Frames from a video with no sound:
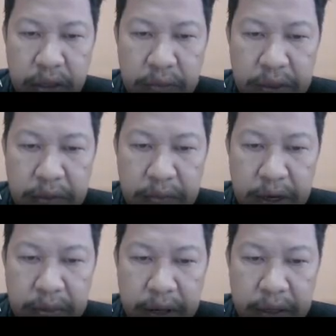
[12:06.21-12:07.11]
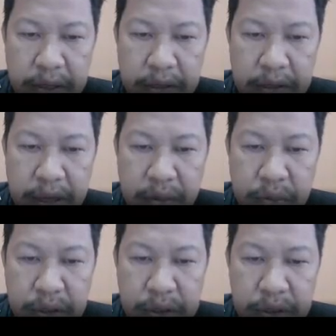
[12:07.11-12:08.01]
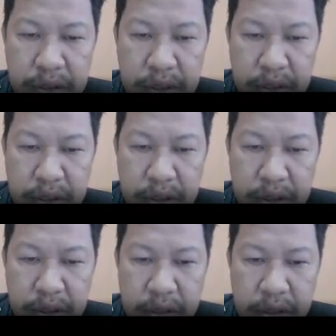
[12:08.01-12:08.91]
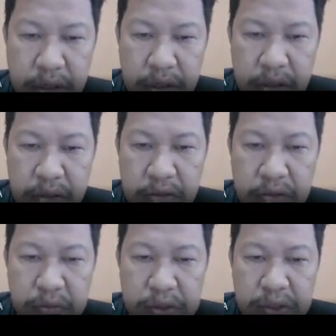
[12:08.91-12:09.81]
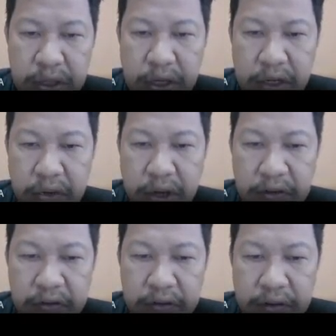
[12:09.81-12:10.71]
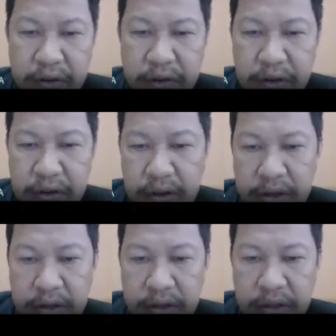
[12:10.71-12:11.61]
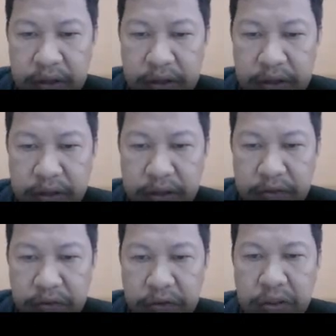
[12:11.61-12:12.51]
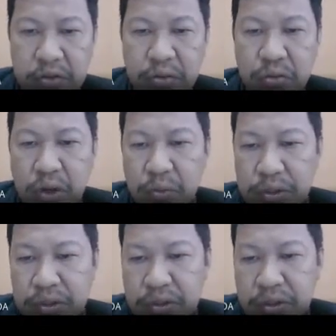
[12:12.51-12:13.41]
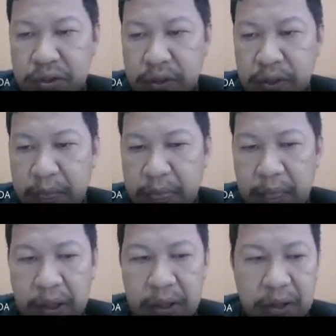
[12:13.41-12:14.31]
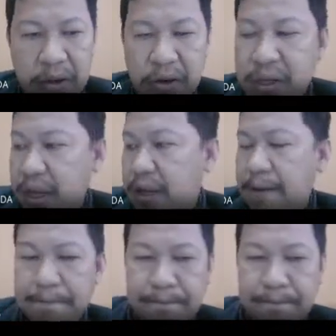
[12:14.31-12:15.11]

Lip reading: multiply by 3 hours, so basically you have this 42 hours. Okay,